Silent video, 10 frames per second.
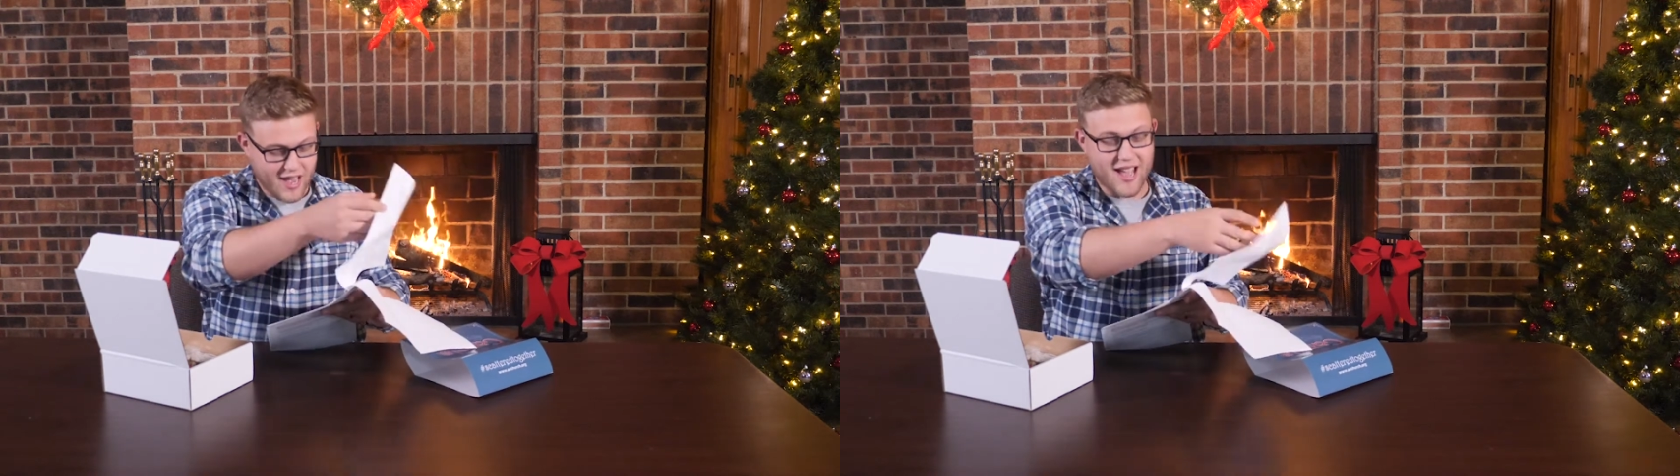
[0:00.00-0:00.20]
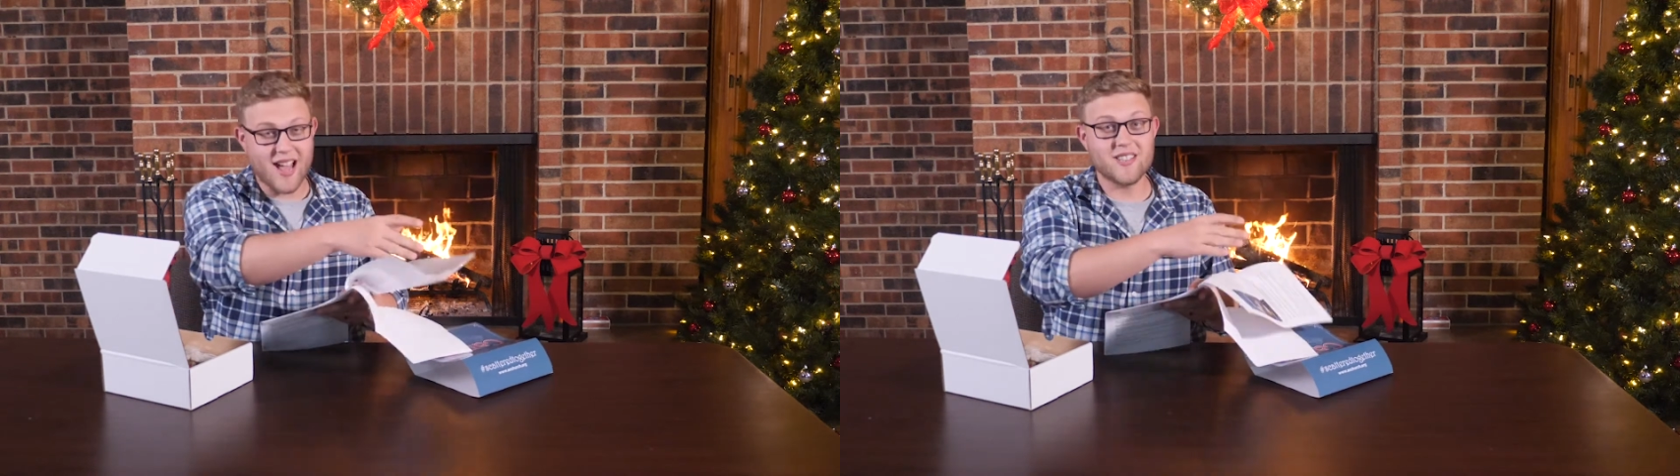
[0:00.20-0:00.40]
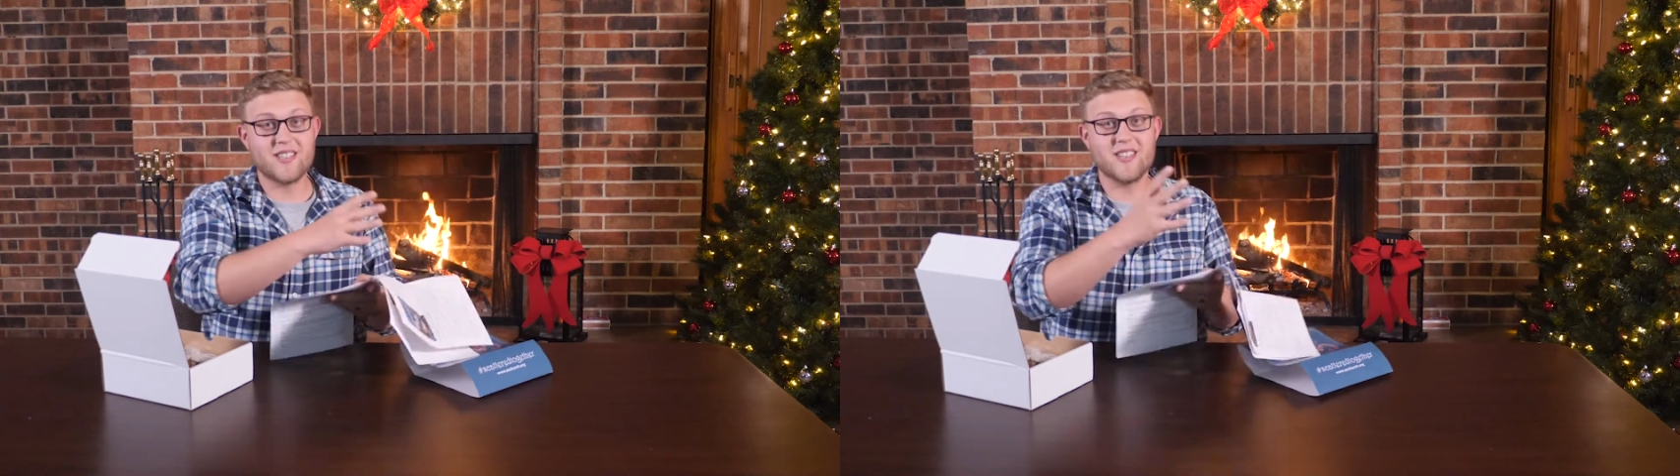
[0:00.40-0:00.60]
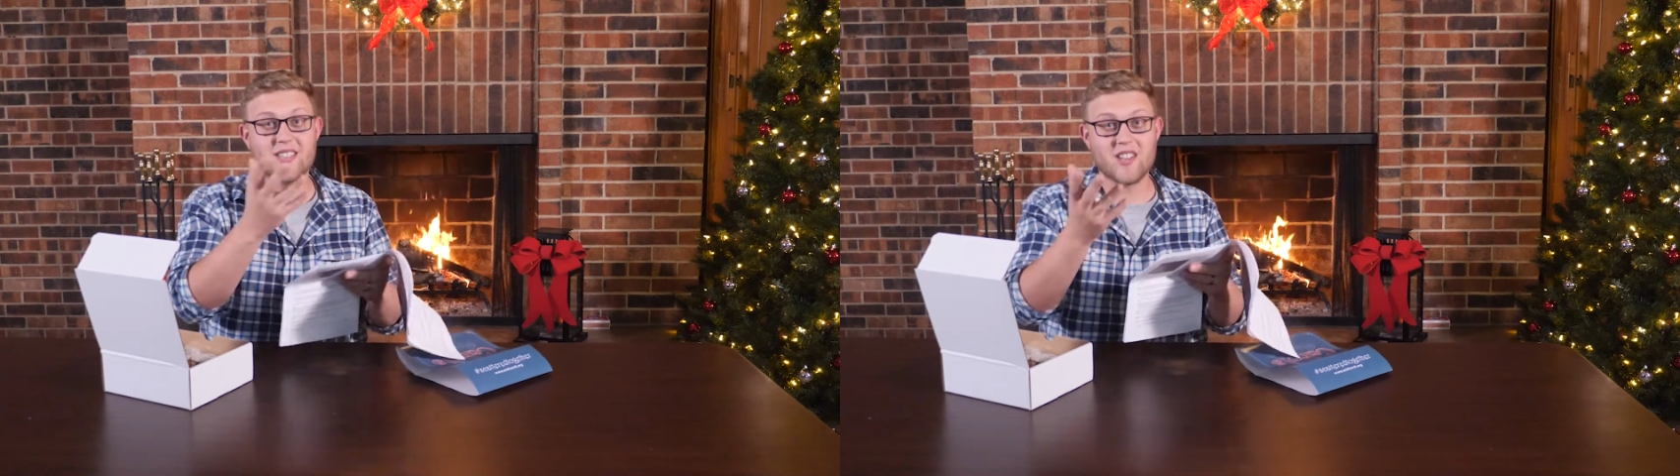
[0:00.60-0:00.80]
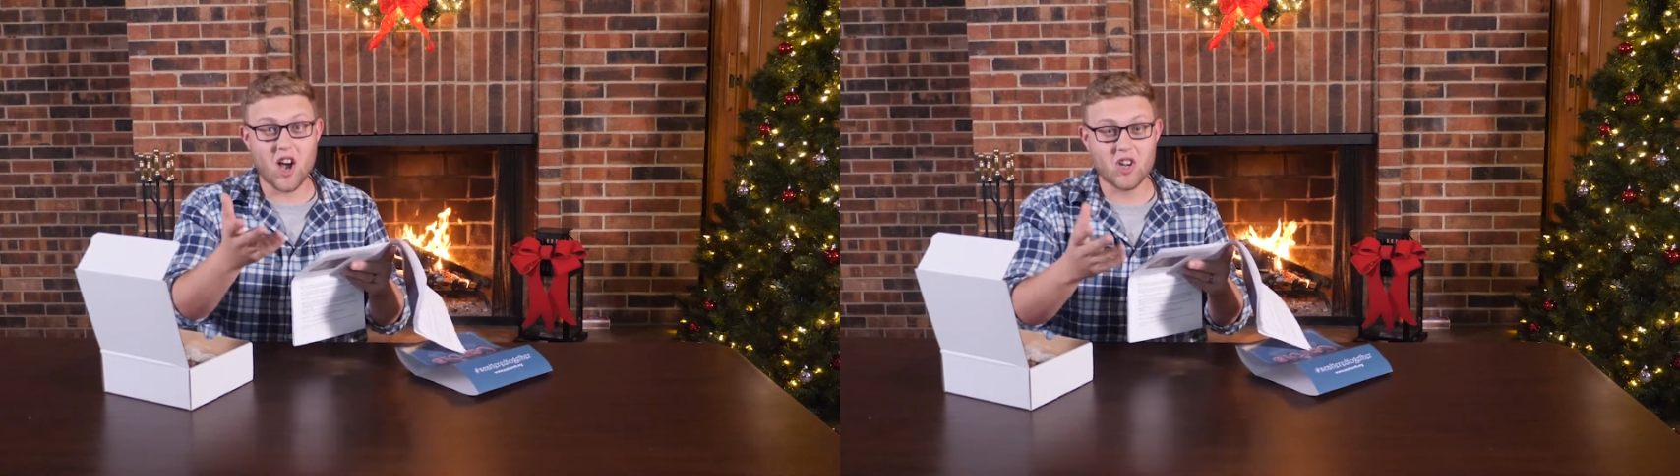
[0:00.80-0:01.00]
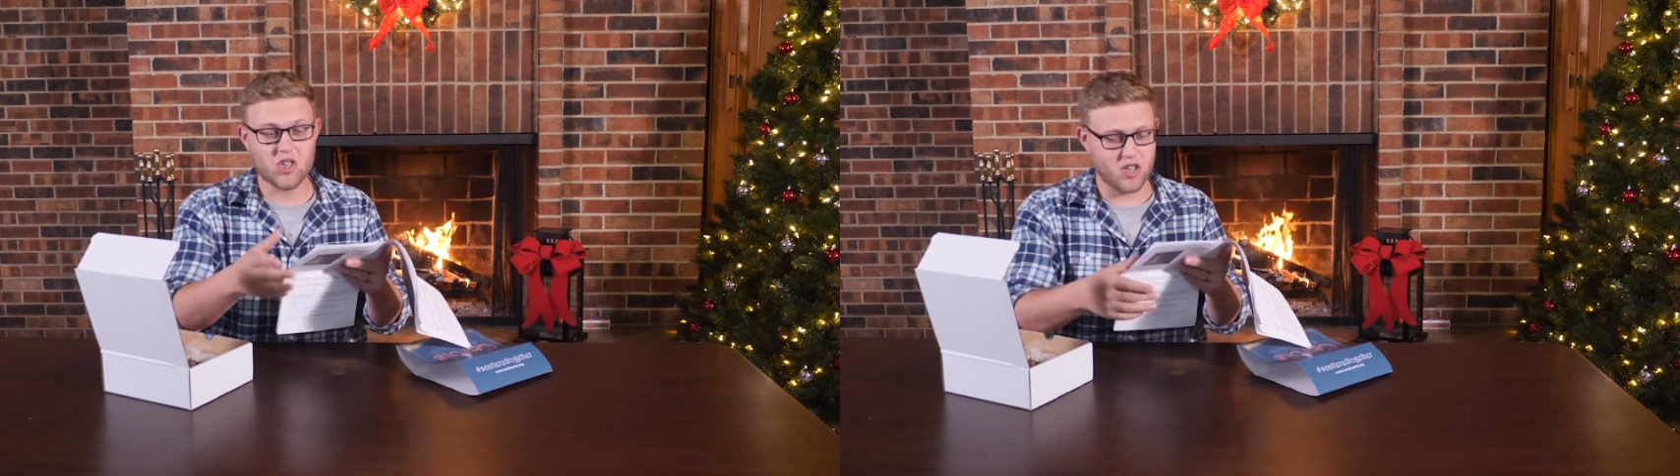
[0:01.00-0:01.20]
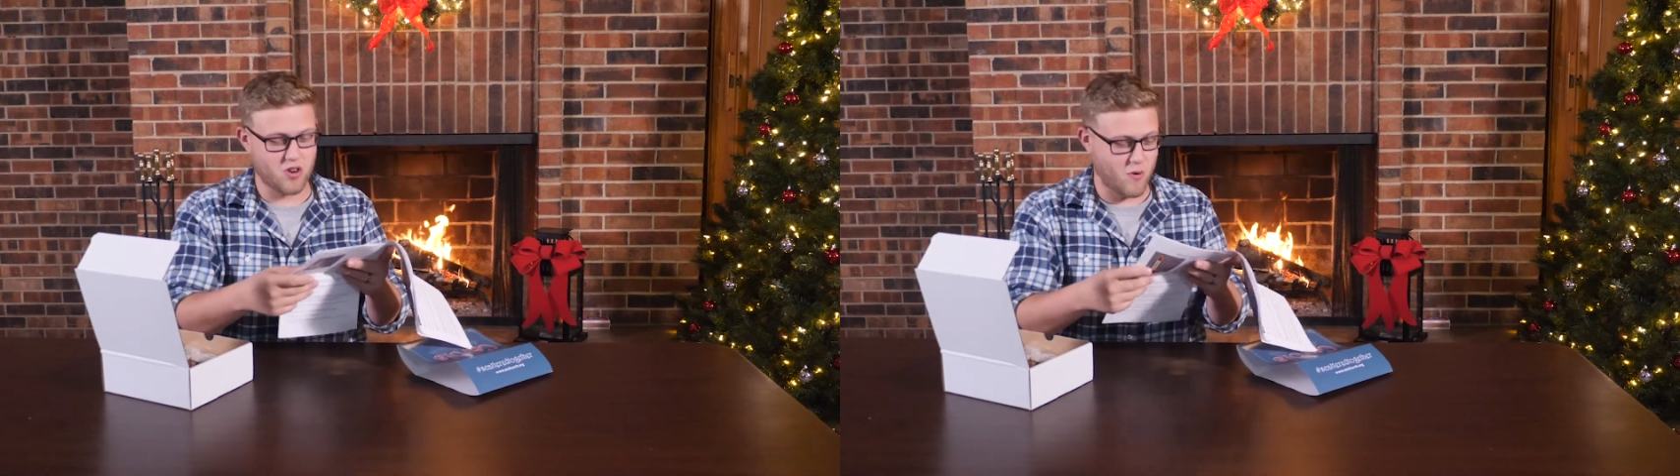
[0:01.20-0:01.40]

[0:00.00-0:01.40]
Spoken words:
It has discussion